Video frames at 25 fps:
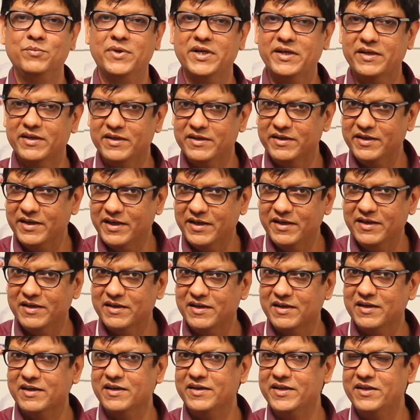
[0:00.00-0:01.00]
But
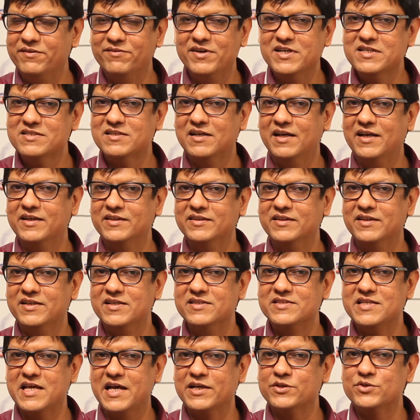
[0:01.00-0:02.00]
uh, events like
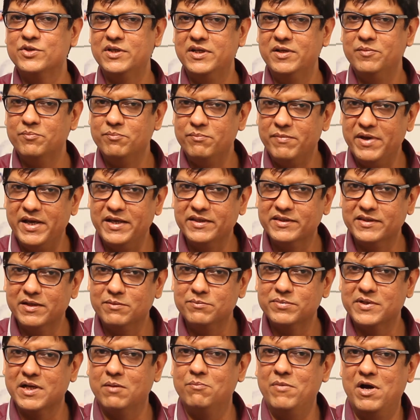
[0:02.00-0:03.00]
this actually make
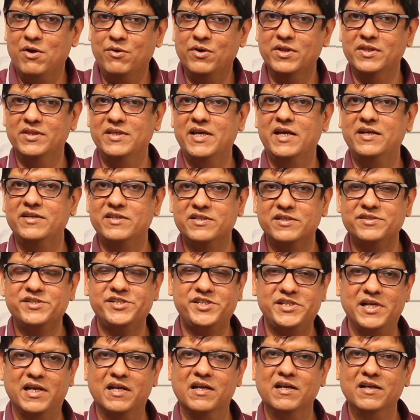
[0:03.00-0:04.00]
them come out of
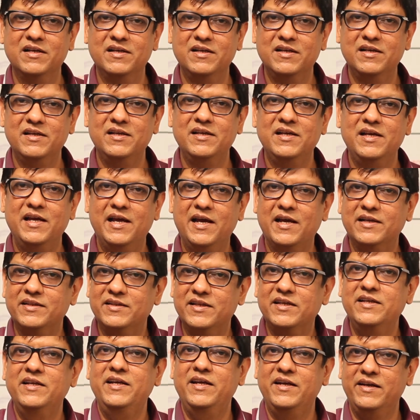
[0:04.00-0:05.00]
that shell
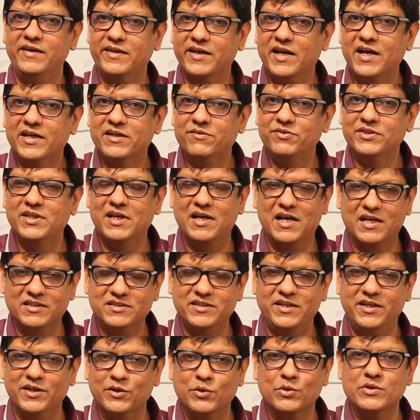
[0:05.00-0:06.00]
and then interact with the
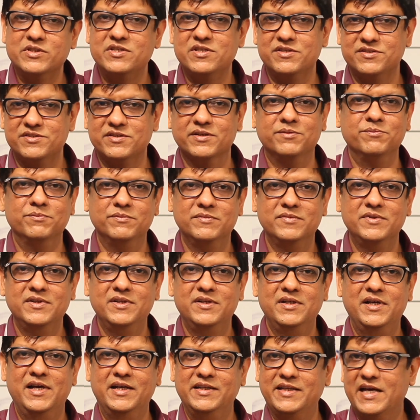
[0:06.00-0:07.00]
larger ecosystem.
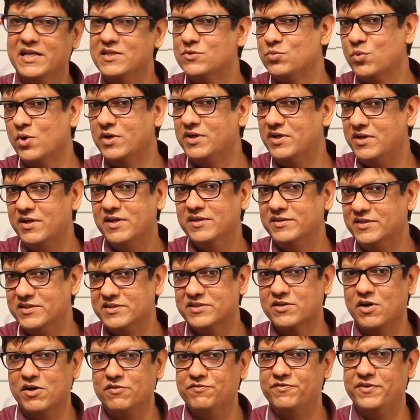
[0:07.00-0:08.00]
And that's what
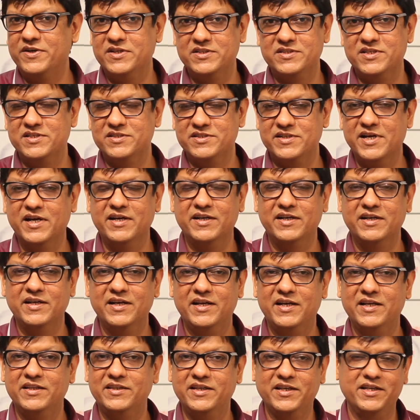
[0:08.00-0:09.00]
this conference has done.
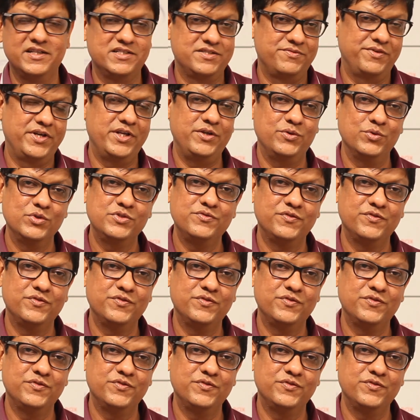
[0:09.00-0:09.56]
And I think it's very